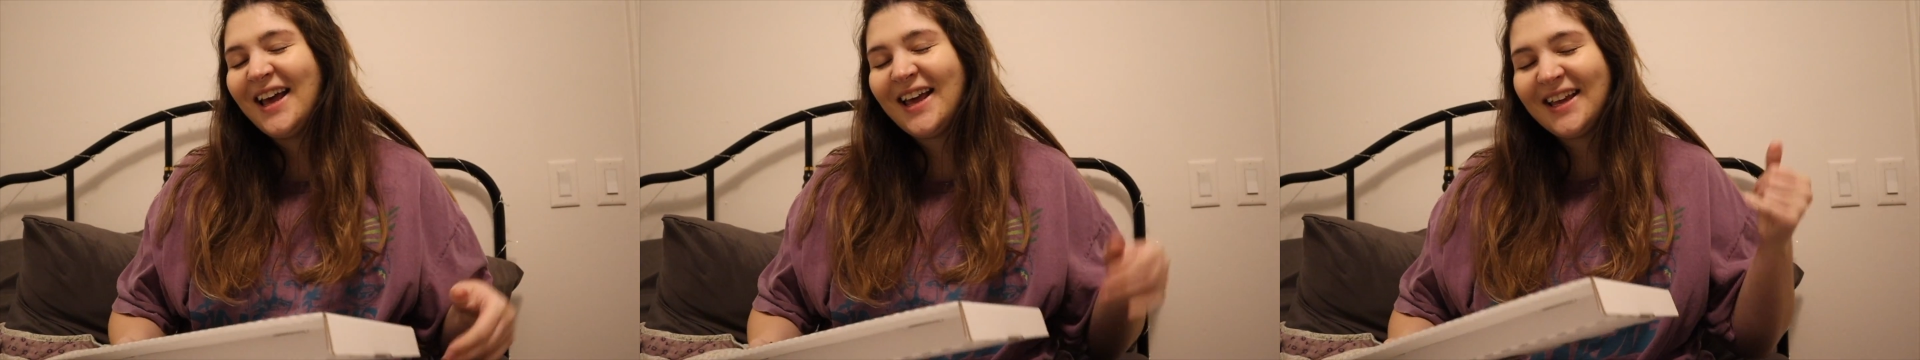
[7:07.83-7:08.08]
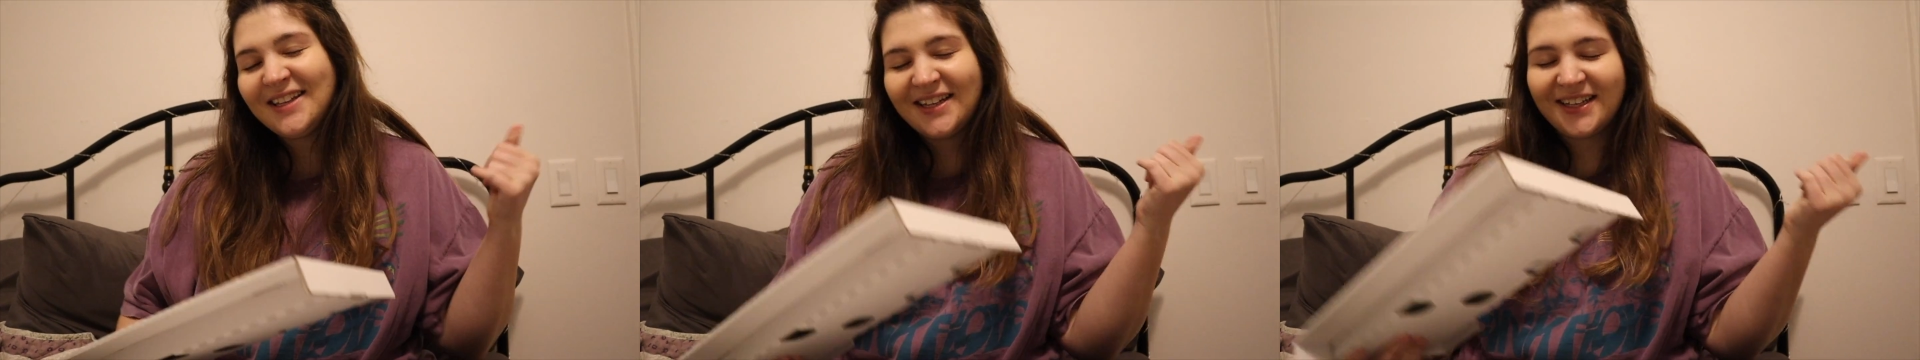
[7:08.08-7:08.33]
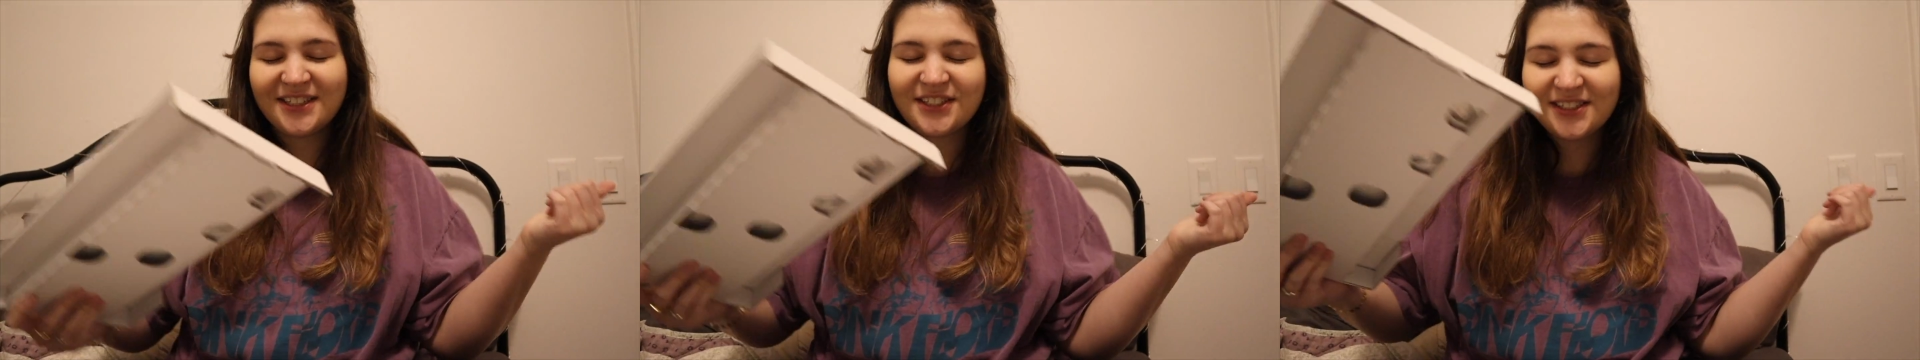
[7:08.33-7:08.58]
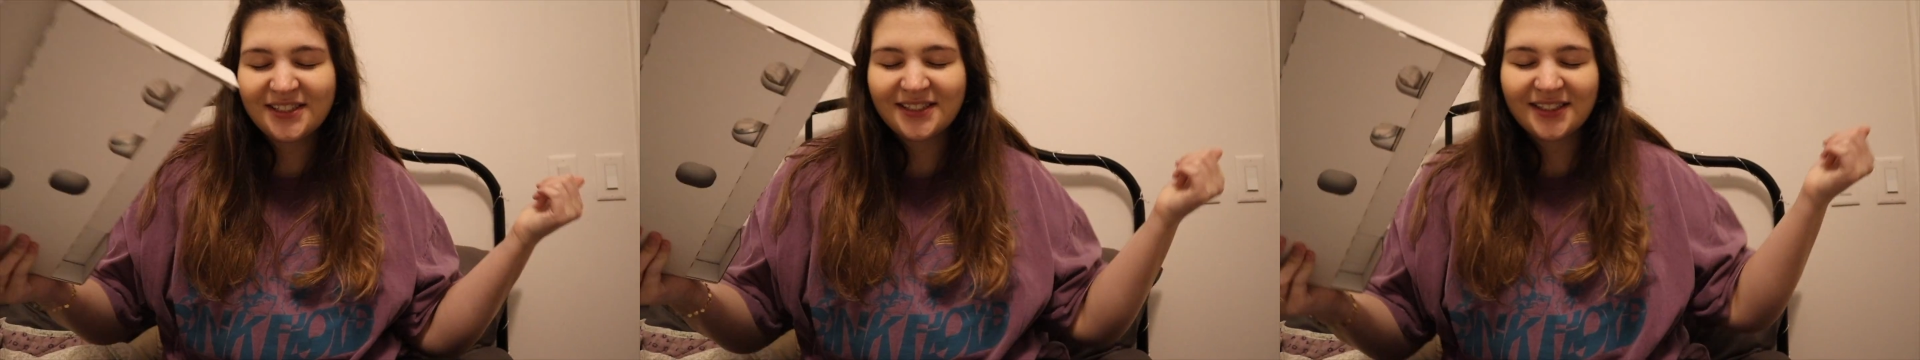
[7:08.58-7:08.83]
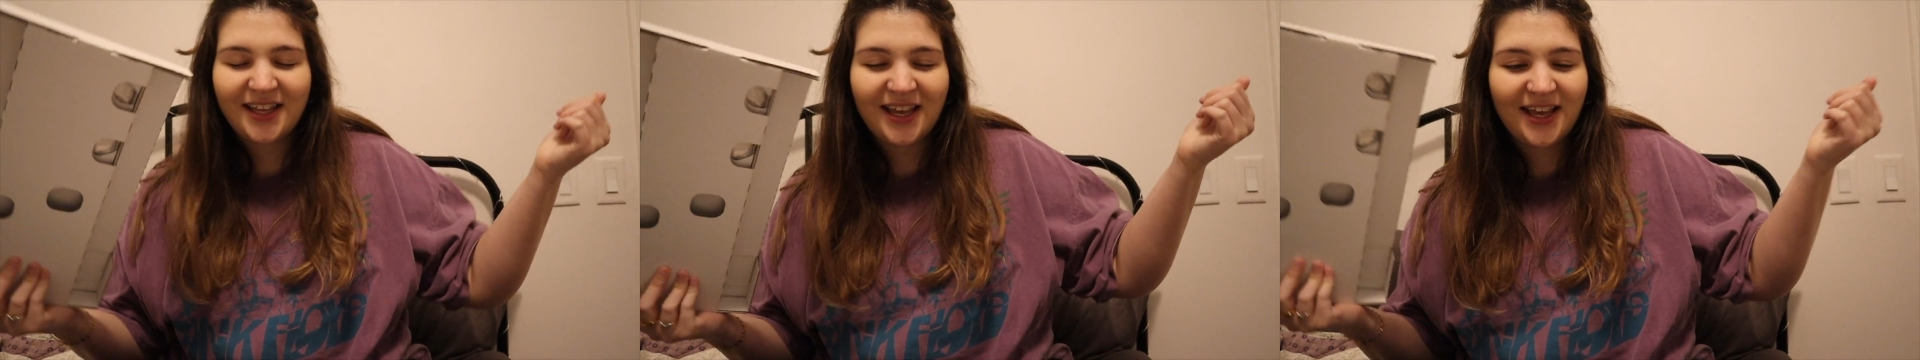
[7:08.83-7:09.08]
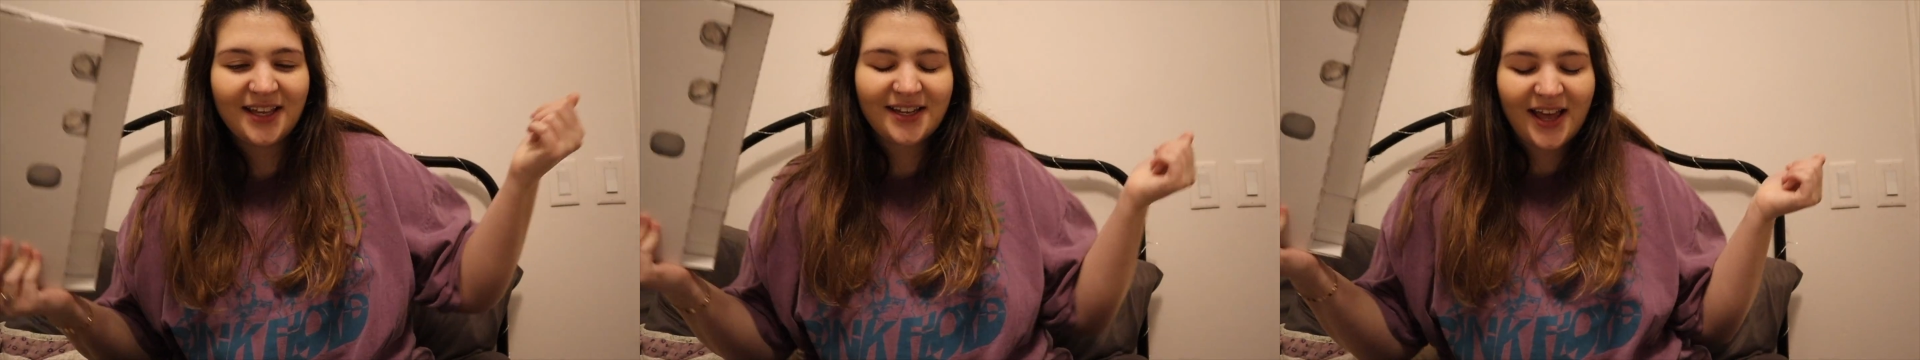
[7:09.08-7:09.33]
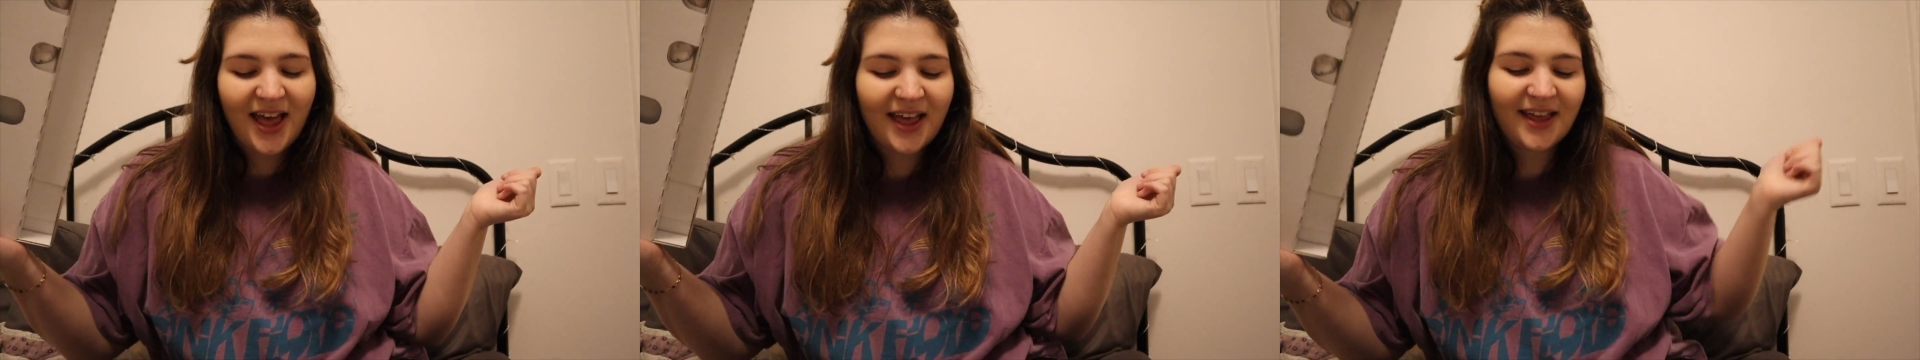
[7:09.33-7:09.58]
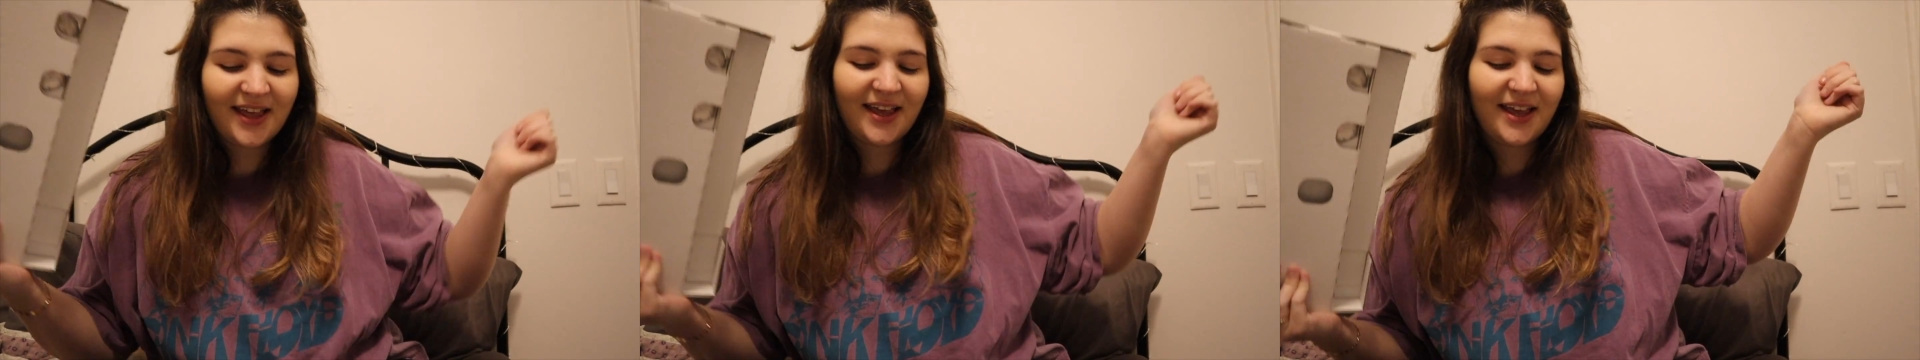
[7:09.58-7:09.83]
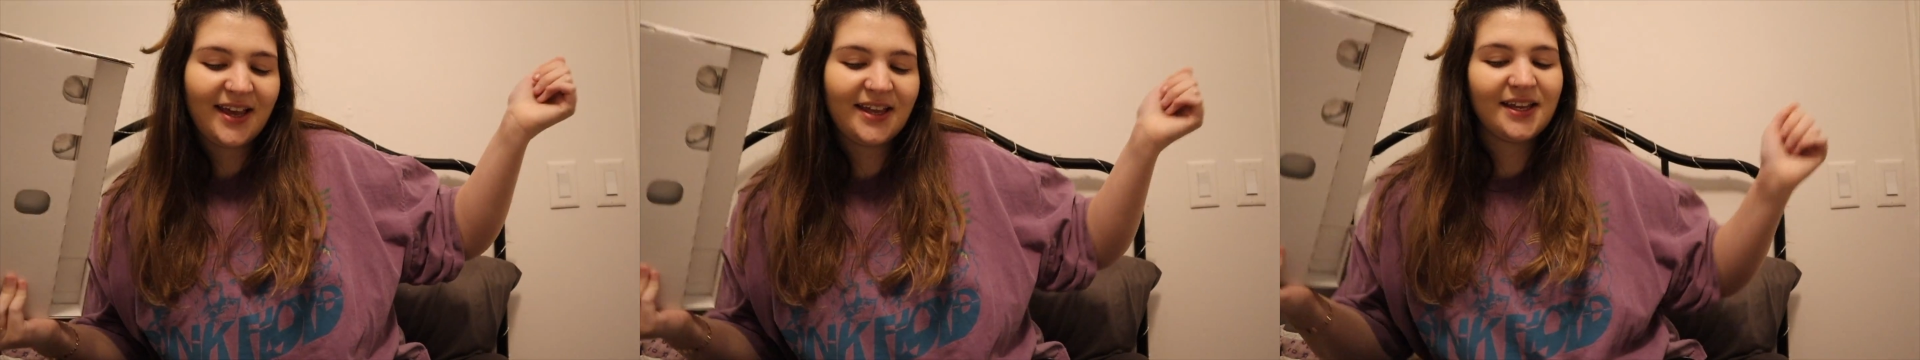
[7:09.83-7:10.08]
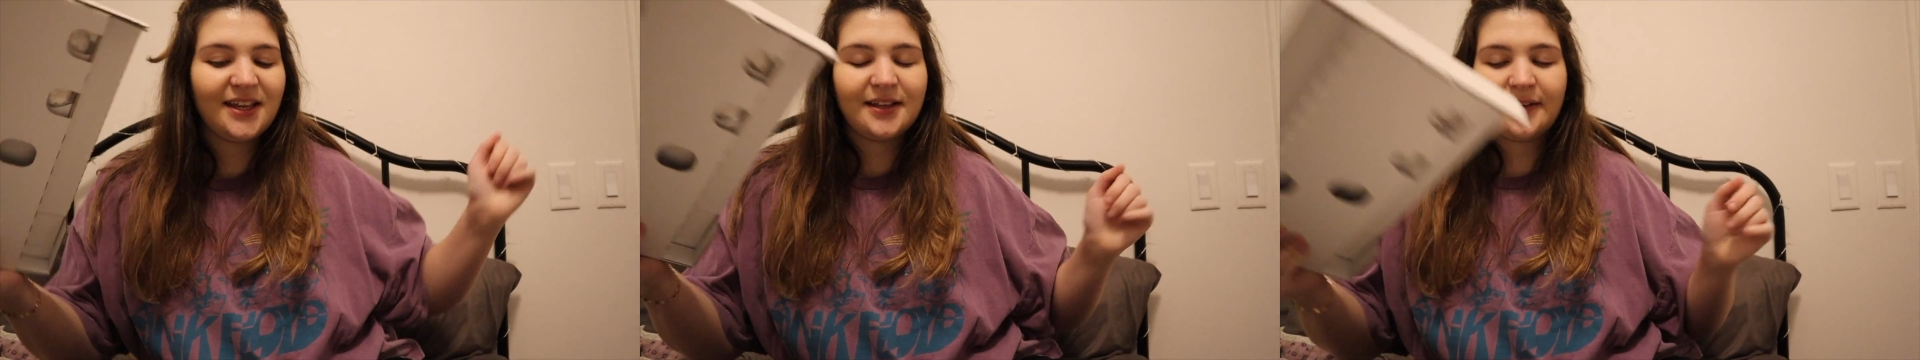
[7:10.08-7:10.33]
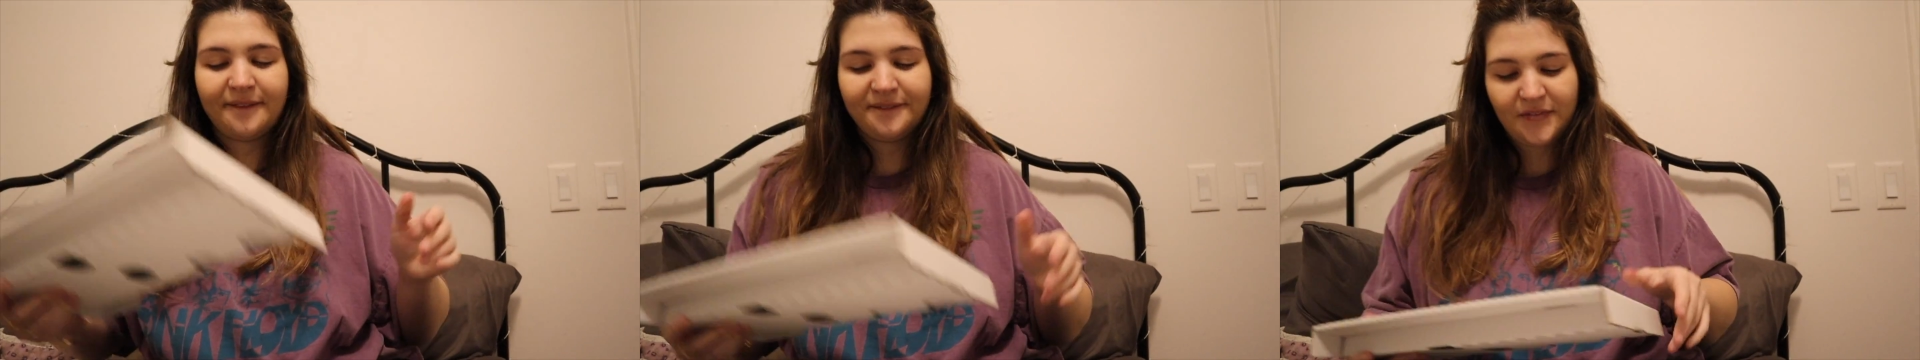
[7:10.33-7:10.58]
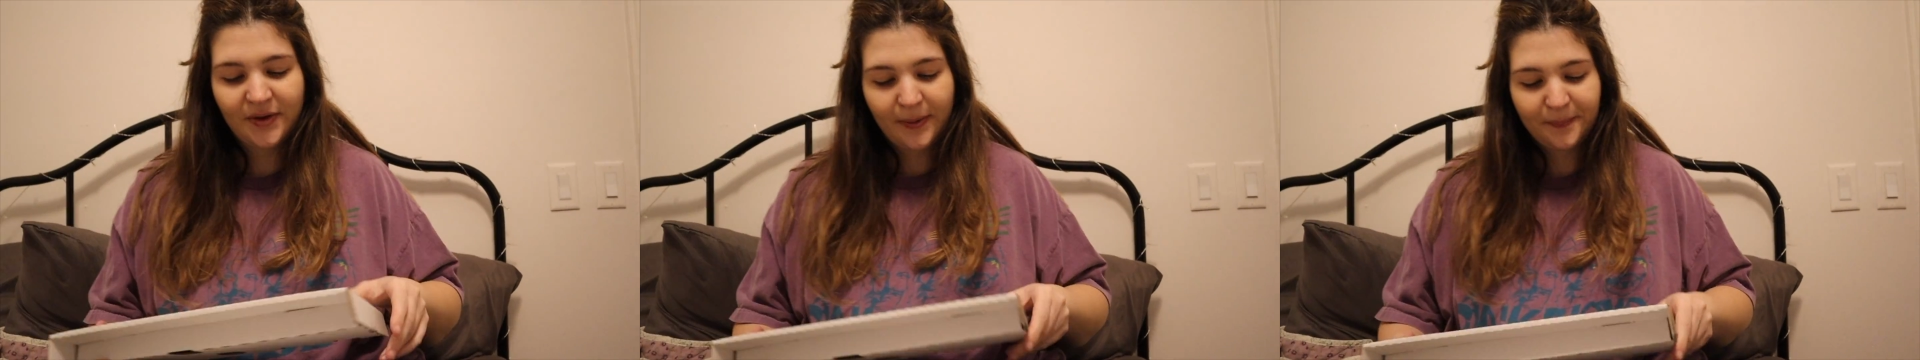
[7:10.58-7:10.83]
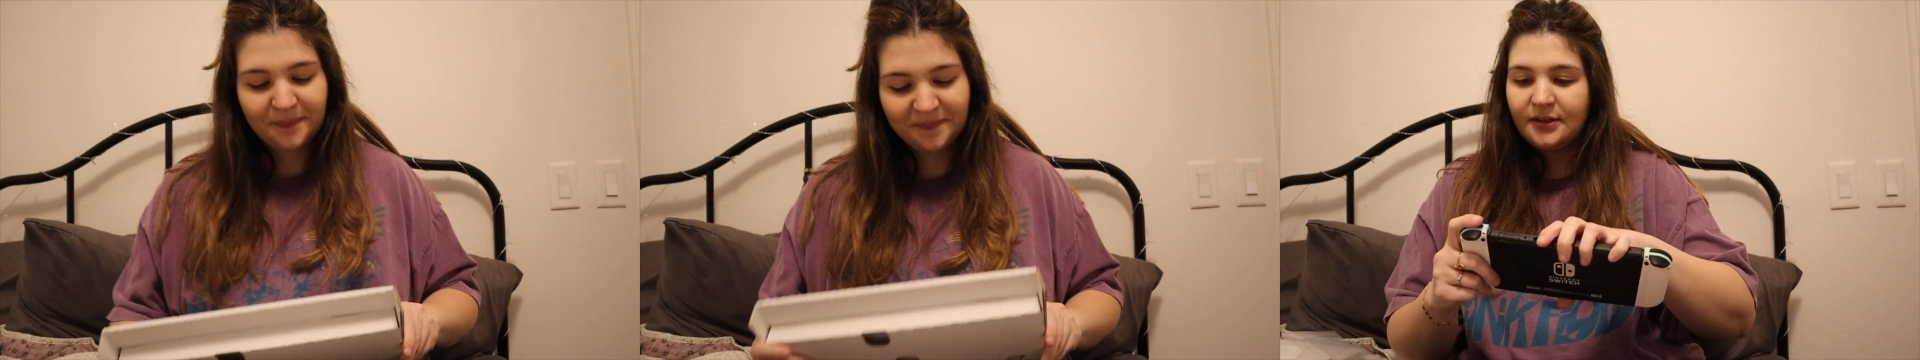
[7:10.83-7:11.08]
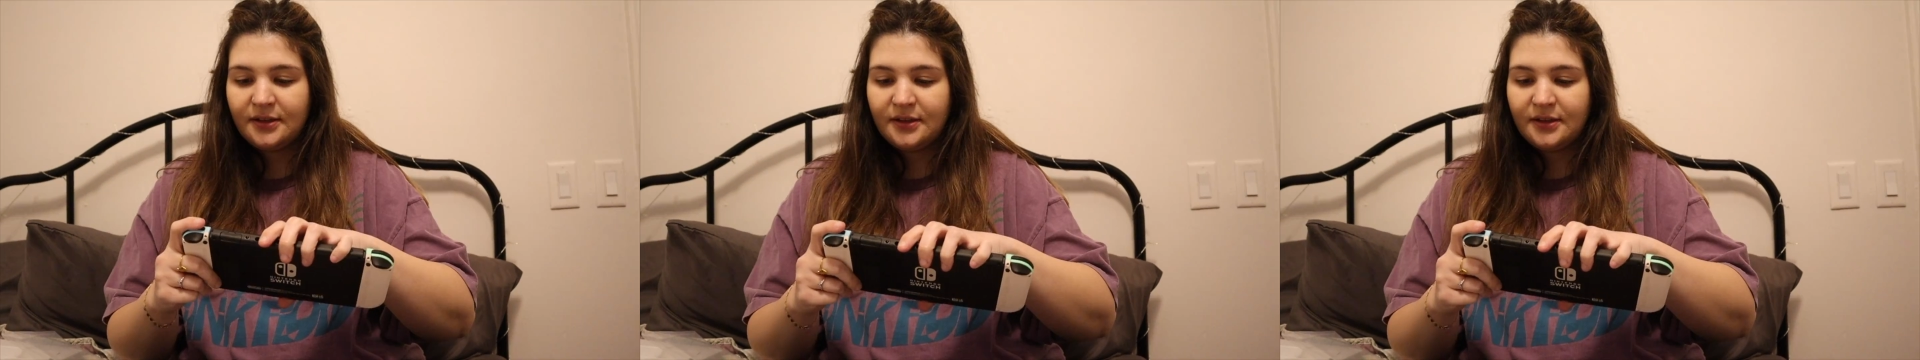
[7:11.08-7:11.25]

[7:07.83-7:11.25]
And I just can't hide it.